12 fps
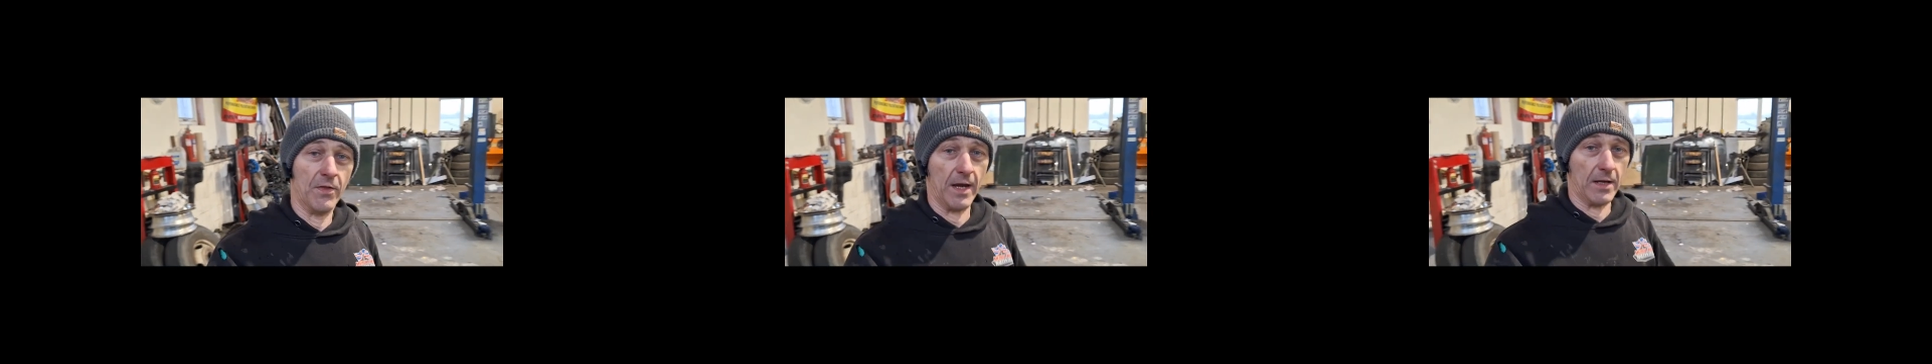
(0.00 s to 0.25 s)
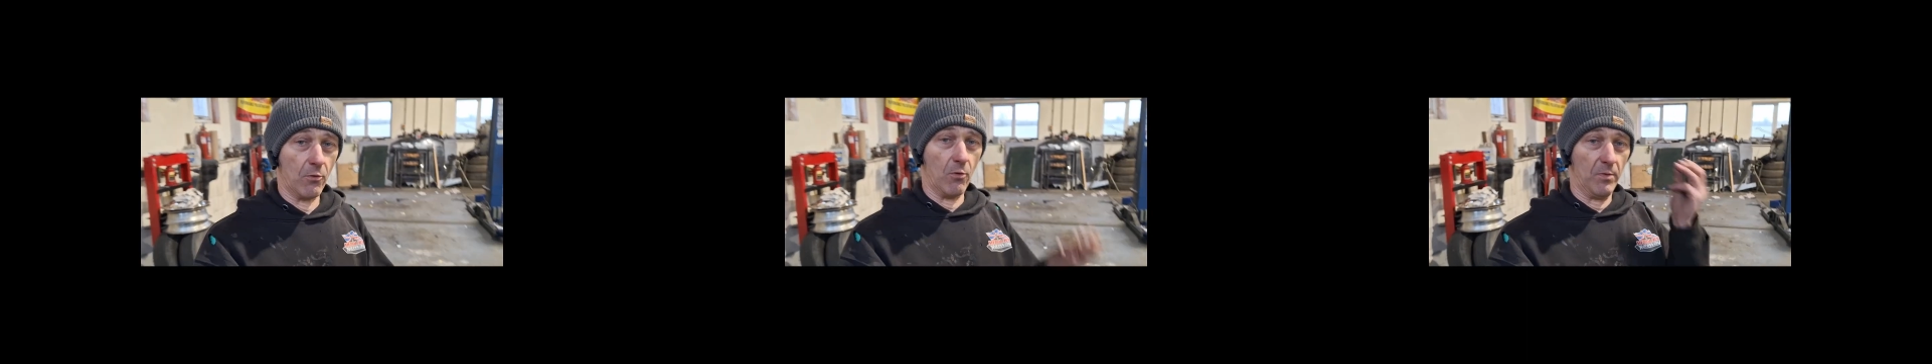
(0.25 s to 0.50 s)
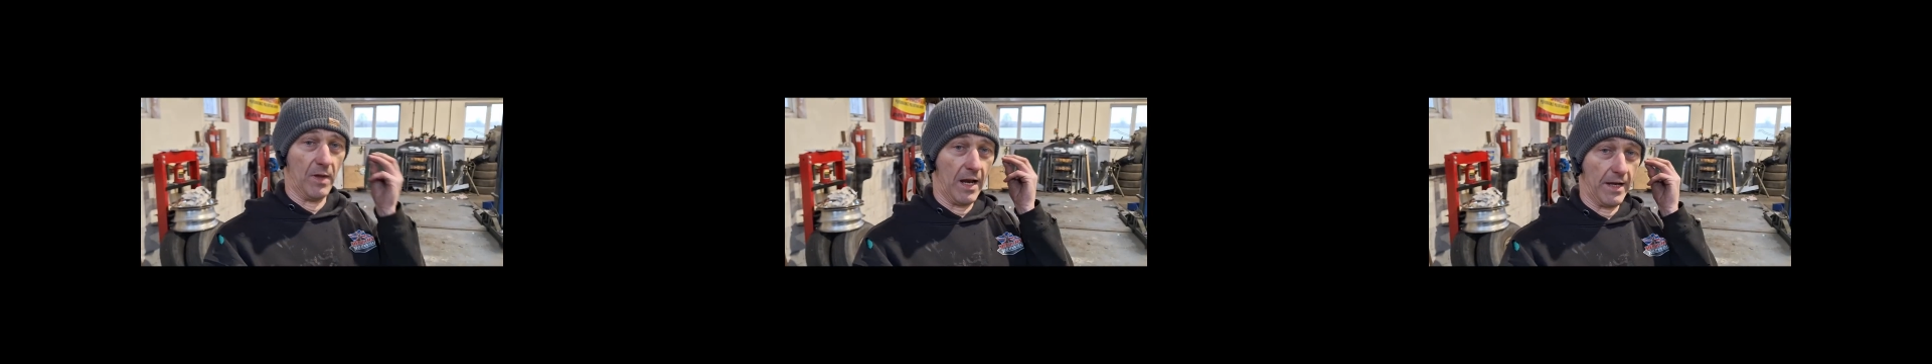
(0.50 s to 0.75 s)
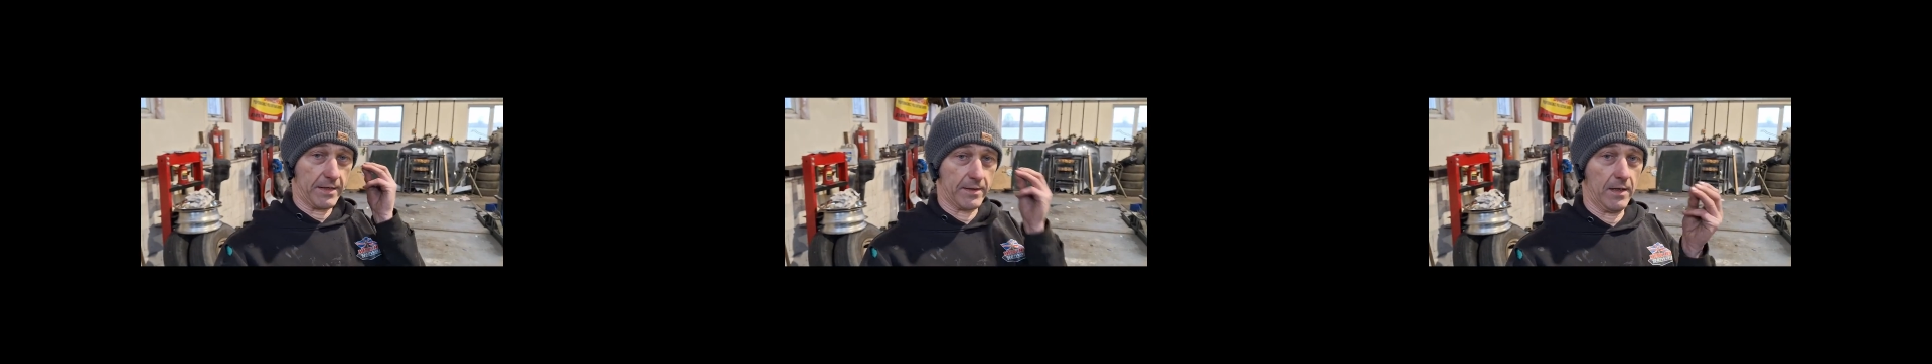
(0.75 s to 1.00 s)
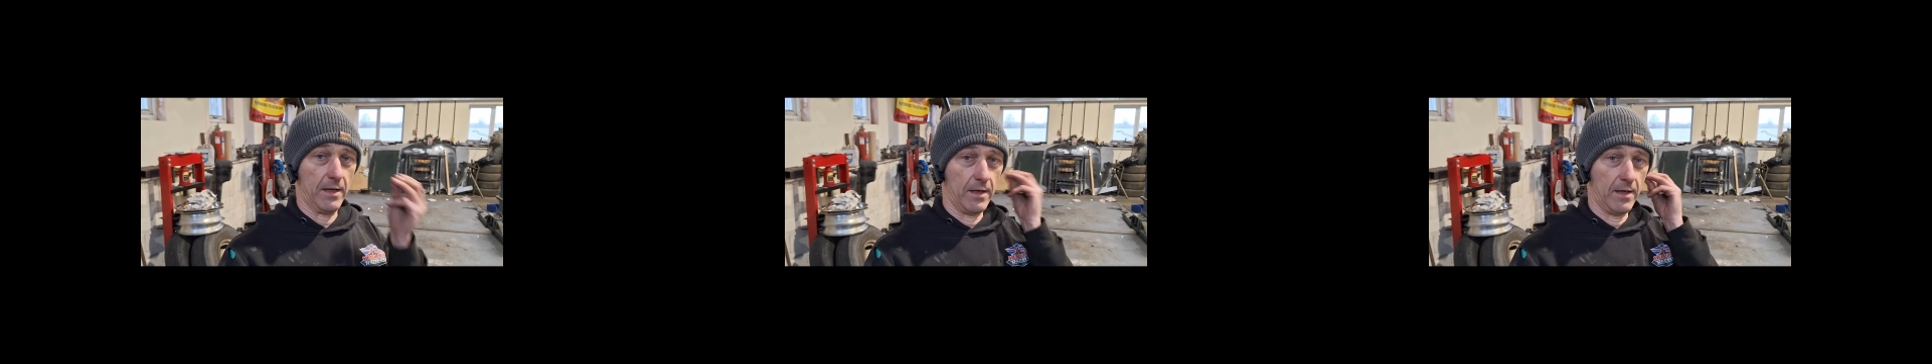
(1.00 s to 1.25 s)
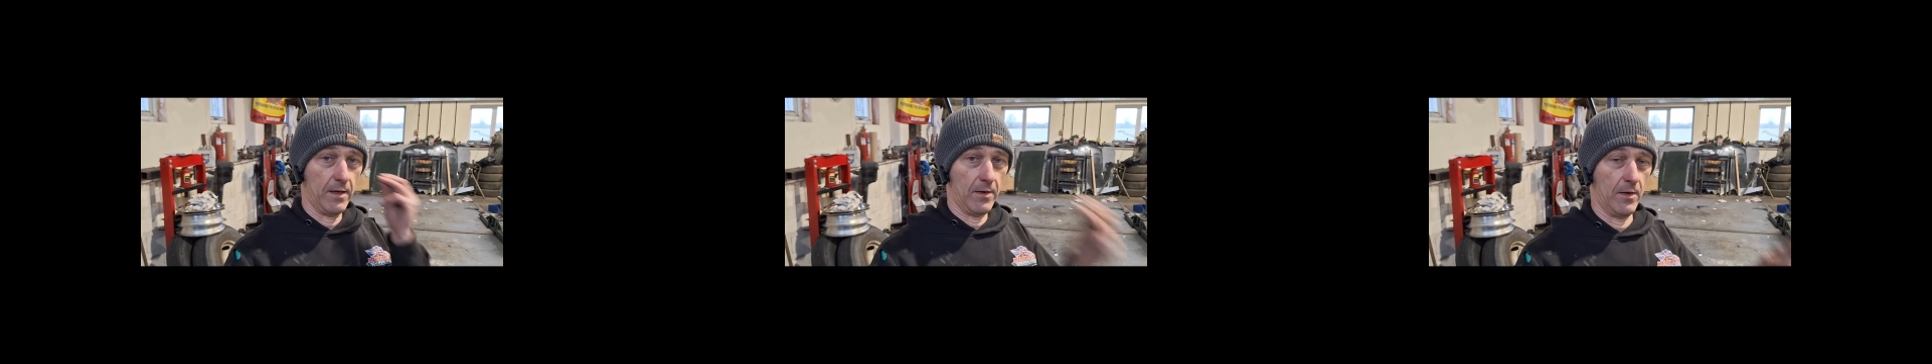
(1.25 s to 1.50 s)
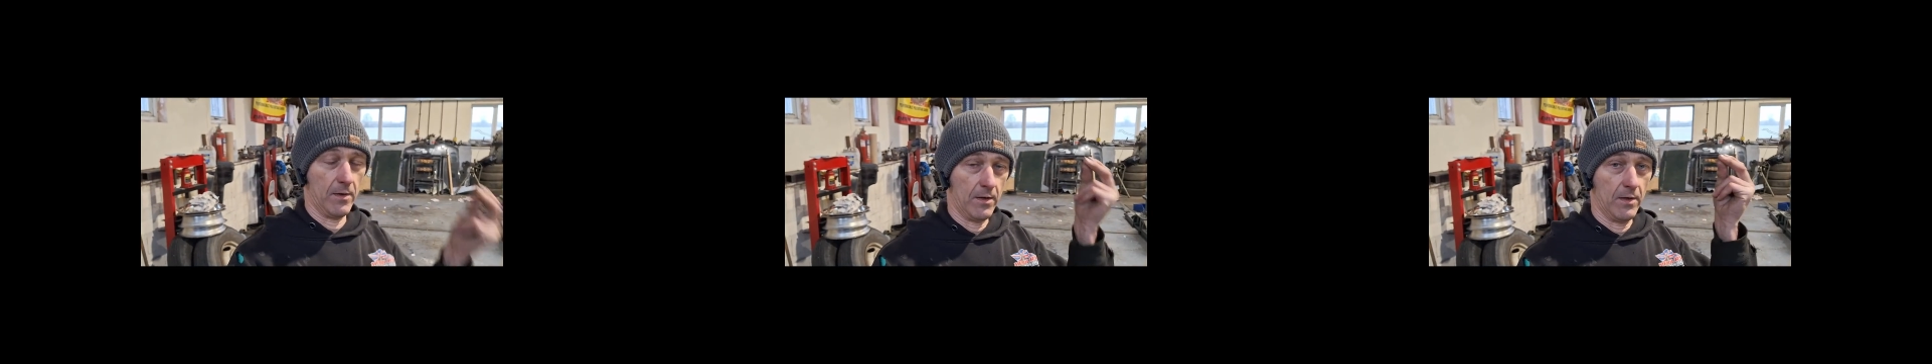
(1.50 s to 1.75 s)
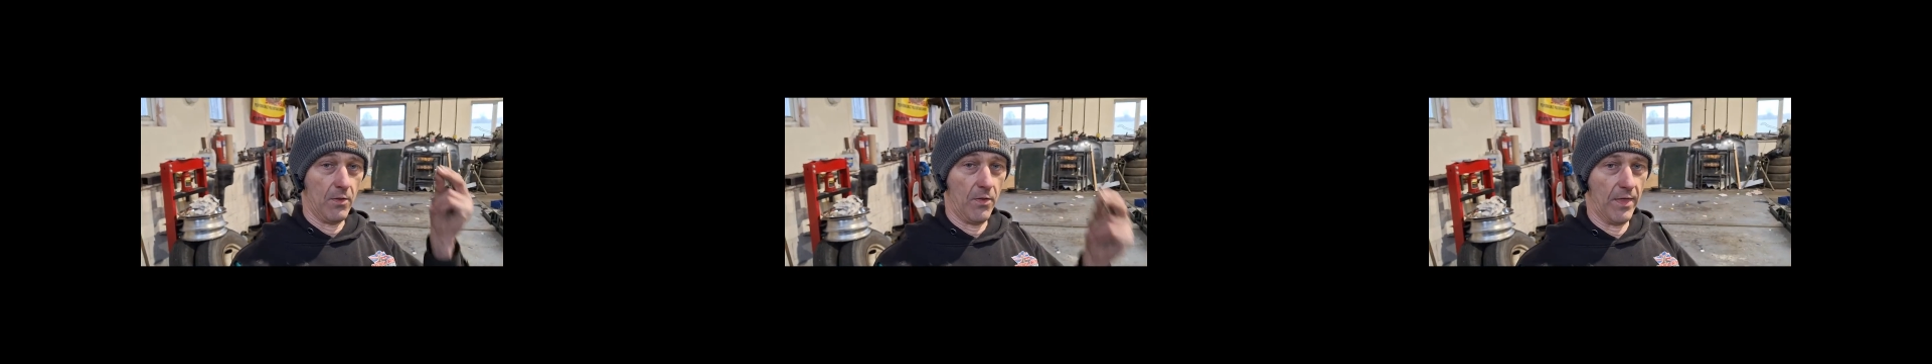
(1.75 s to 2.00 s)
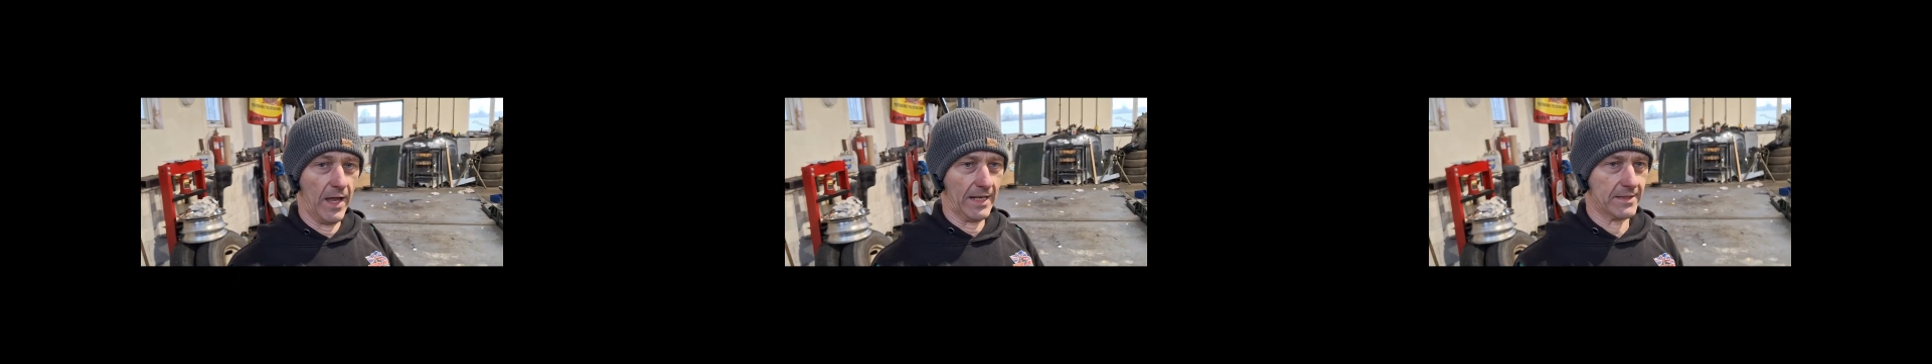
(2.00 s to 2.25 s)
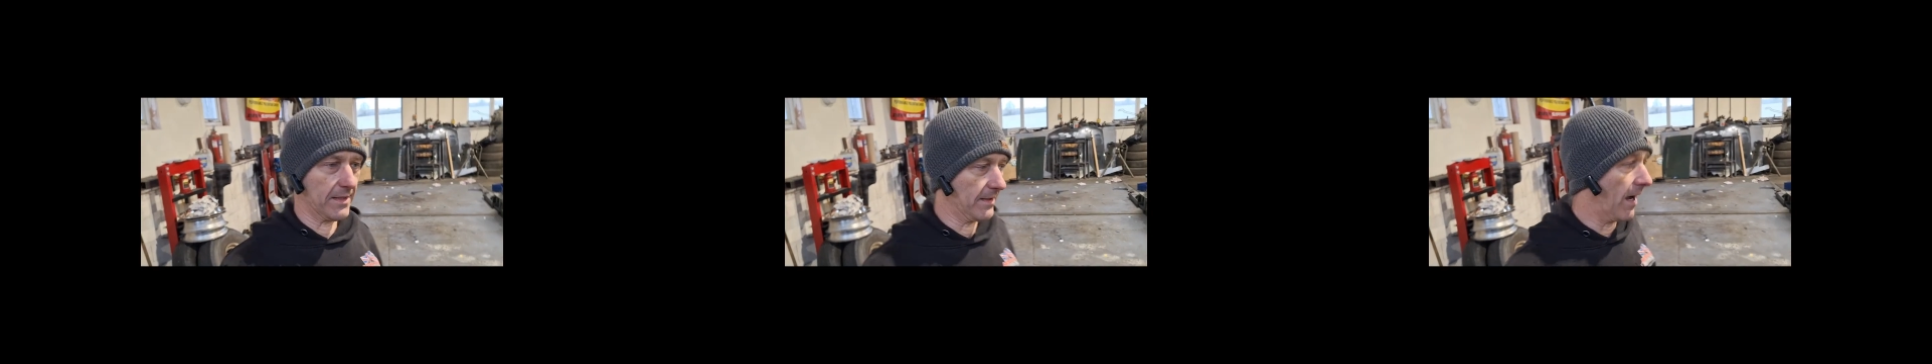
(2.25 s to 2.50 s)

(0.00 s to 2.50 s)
they go up like that.